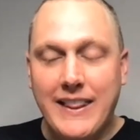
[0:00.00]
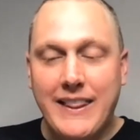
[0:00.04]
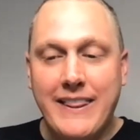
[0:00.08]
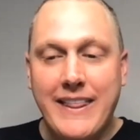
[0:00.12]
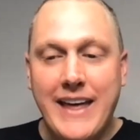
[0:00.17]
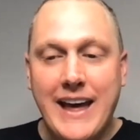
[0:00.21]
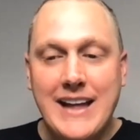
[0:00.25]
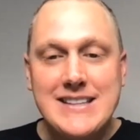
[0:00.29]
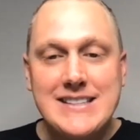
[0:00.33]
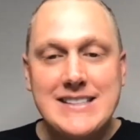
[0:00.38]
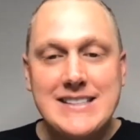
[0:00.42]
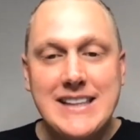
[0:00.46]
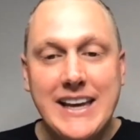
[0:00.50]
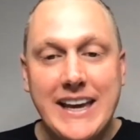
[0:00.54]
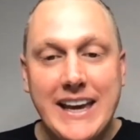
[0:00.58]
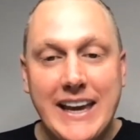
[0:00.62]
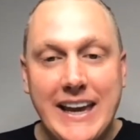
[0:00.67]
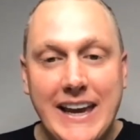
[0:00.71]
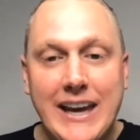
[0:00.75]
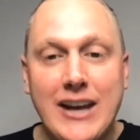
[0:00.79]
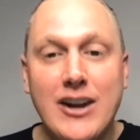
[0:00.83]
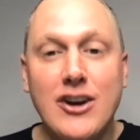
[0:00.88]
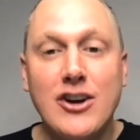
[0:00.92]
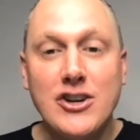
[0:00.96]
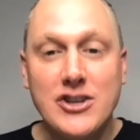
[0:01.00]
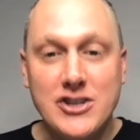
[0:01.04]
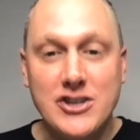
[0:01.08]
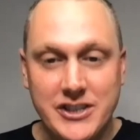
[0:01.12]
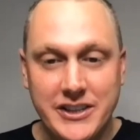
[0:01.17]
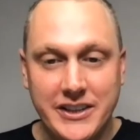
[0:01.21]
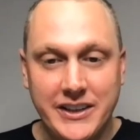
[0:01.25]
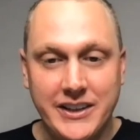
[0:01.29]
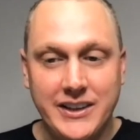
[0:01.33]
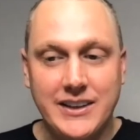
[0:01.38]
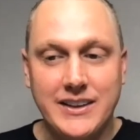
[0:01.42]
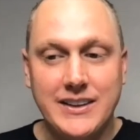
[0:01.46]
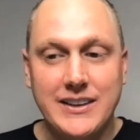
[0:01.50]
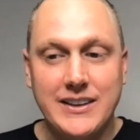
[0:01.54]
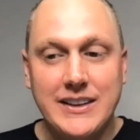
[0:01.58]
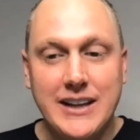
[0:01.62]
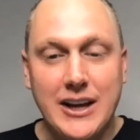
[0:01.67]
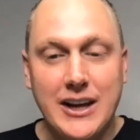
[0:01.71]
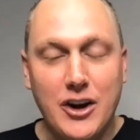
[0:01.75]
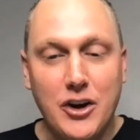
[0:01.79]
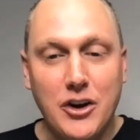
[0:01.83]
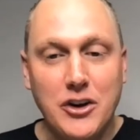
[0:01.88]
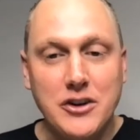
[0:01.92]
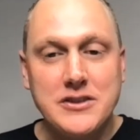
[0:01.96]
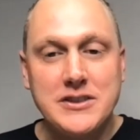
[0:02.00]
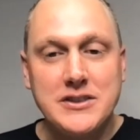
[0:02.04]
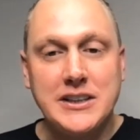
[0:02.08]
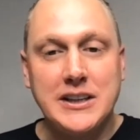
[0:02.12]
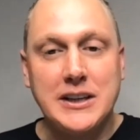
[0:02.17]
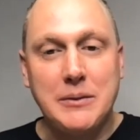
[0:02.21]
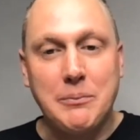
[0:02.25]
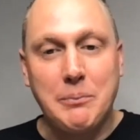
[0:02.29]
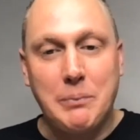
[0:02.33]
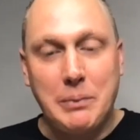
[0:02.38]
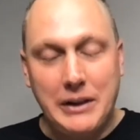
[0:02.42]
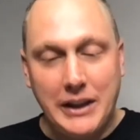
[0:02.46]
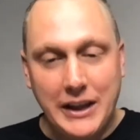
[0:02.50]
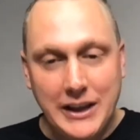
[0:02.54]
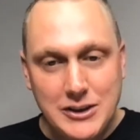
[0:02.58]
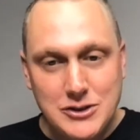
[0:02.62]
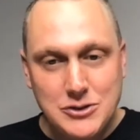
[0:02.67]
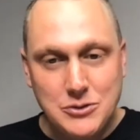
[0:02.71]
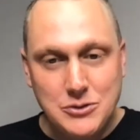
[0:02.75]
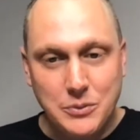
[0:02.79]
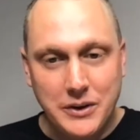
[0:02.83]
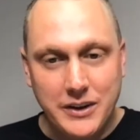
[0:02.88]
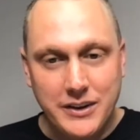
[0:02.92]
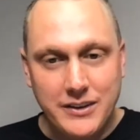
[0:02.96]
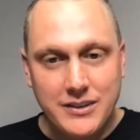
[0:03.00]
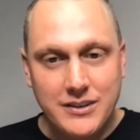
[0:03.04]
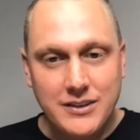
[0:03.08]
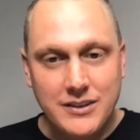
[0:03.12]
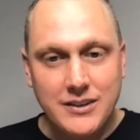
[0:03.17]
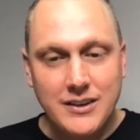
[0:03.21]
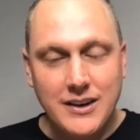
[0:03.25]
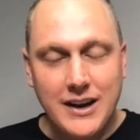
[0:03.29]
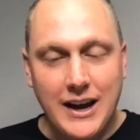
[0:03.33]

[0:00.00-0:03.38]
that's the energy that her team plays with.